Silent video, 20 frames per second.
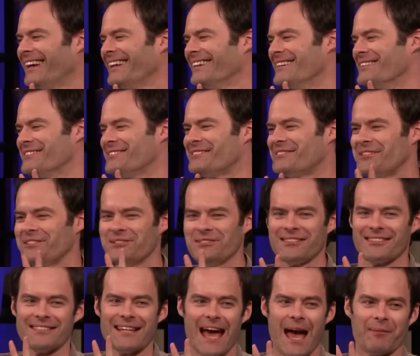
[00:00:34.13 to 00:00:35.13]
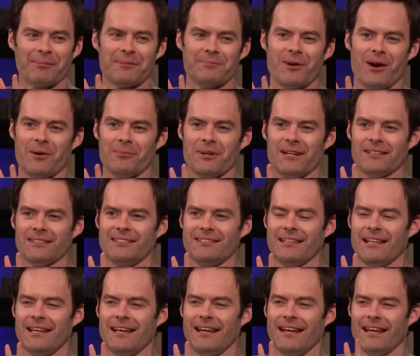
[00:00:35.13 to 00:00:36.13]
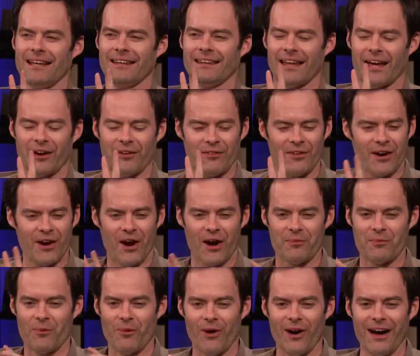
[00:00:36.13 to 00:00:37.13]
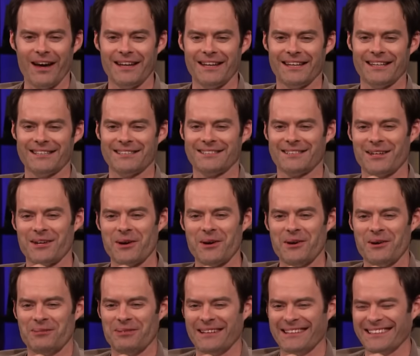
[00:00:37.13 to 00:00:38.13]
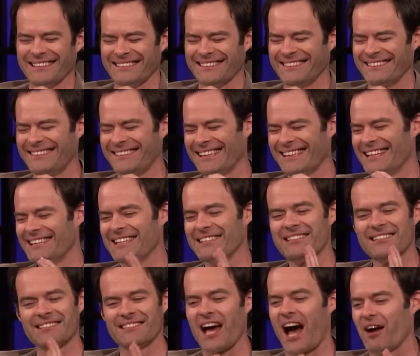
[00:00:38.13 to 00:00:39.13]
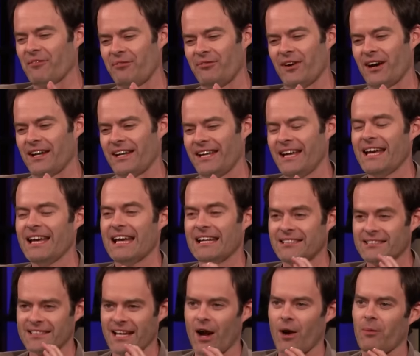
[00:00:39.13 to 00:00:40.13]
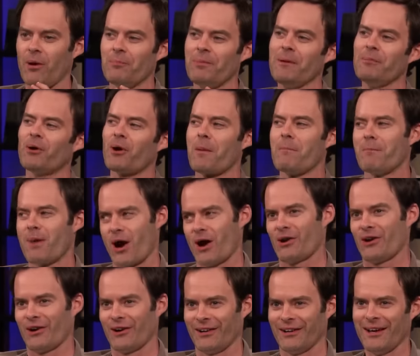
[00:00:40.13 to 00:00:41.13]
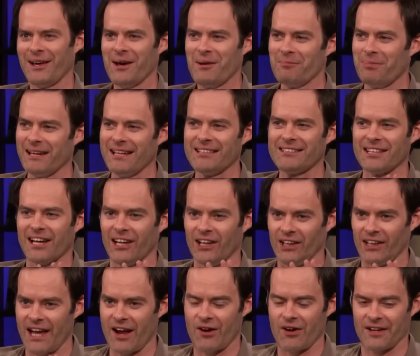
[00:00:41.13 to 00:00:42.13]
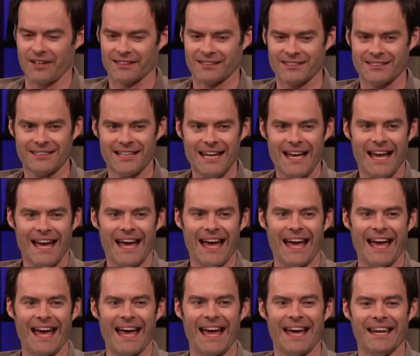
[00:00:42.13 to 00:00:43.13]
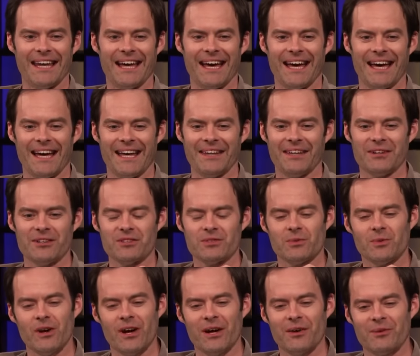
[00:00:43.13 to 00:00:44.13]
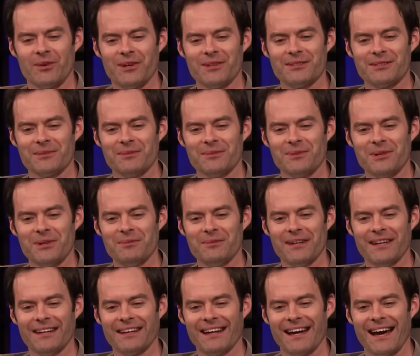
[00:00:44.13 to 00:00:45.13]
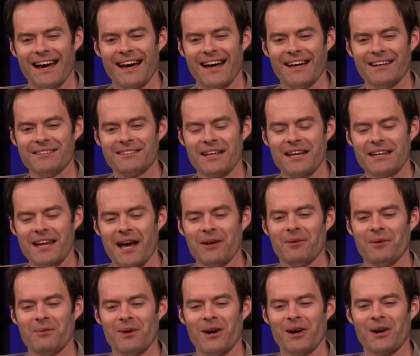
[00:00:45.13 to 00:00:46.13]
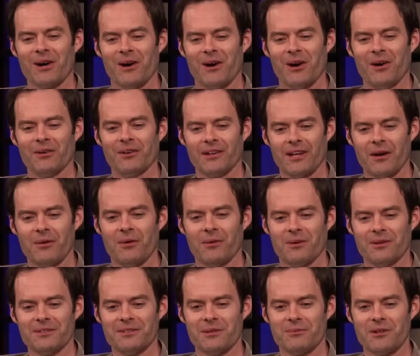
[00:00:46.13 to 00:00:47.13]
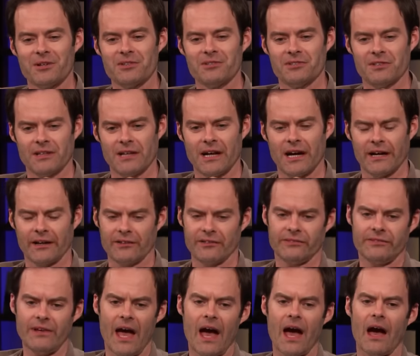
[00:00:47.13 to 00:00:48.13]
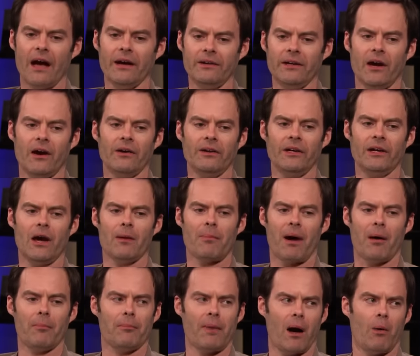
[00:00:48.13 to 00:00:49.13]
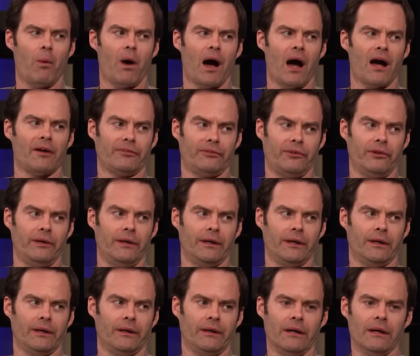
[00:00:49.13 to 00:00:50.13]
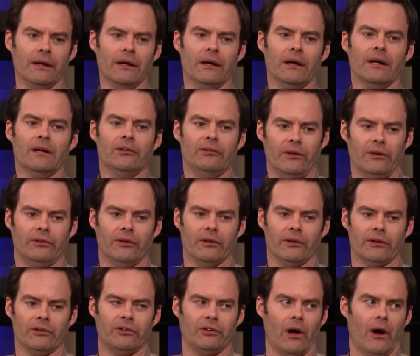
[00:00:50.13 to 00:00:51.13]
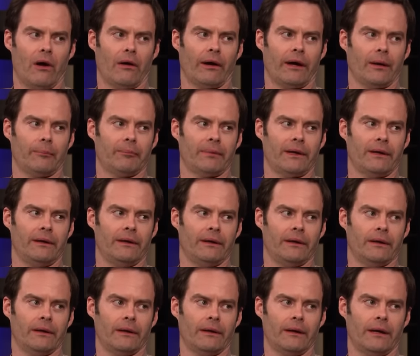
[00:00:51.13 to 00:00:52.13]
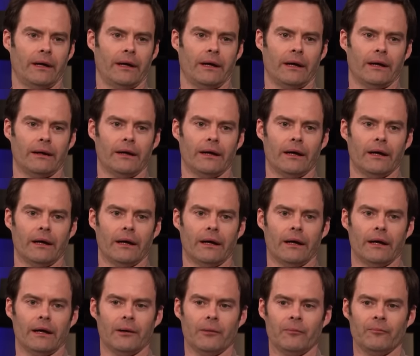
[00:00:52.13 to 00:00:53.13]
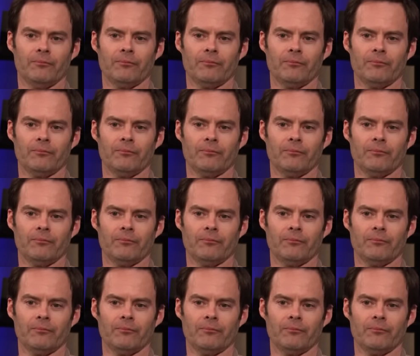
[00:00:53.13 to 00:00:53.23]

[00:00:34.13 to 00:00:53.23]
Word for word: there's two snapped moments that are very hard. One is it opens. this is not funny. It's terrible. People were murdered, yeah. but it's hilarious. Yeah. And uh, there's one where it's a woman, a guy, as a 911 call, and the is the emergency, and the guy goes, "Yeah, no, you know, my, my wife, she." Uh, she took a shot at me, and uh,